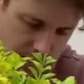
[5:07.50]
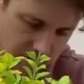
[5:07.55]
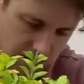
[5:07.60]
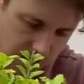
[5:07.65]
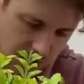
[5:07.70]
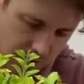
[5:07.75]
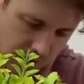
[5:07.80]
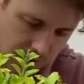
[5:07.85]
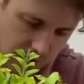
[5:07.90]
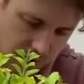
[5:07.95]

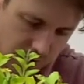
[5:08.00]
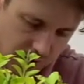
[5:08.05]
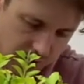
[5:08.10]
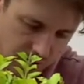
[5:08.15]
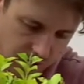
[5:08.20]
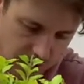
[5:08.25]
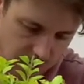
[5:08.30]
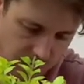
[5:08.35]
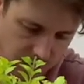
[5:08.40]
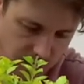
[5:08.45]

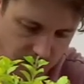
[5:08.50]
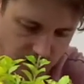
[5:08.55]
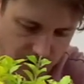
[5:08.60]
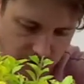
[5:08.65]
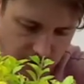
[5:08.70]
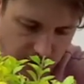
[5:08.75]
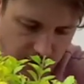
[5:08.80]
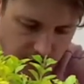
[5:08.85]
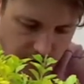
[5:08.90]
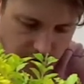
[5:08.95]
initially. Just
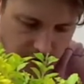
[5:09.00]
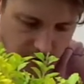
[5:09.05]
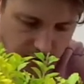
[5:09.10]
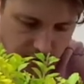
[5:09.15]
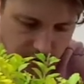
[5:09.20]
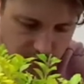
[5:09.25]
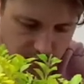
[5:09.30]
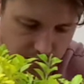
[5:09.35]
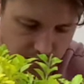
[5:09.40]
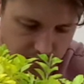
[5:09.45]
checking the
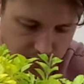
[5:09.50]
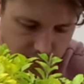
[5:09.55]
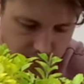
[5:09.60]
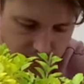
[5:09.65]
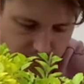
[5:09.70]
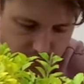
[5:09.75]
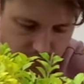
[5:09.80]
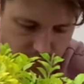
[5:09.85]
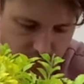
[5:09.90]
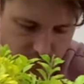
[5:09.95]

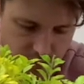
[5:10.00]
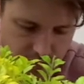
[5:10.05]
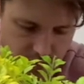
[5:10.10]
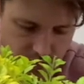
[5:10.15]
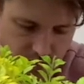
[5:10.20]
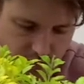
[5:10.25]
roots.